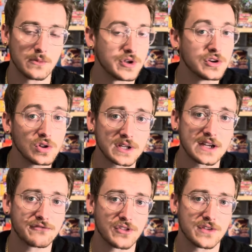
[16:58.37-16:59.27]
When you're
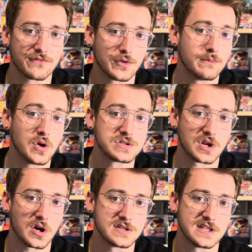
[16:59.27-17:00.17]
looking for most
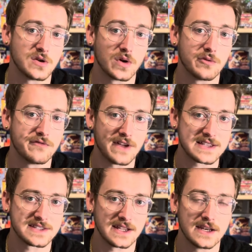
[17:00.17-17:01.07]
cards that you want to
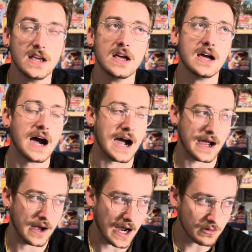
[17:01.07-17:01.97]
invest in,
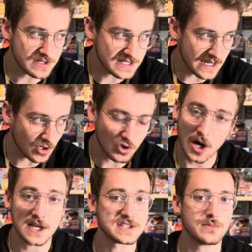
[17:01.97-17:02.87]
I would say
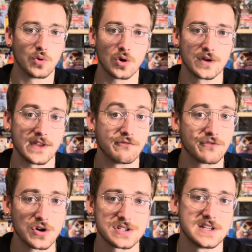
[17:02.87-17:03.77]
across the board that first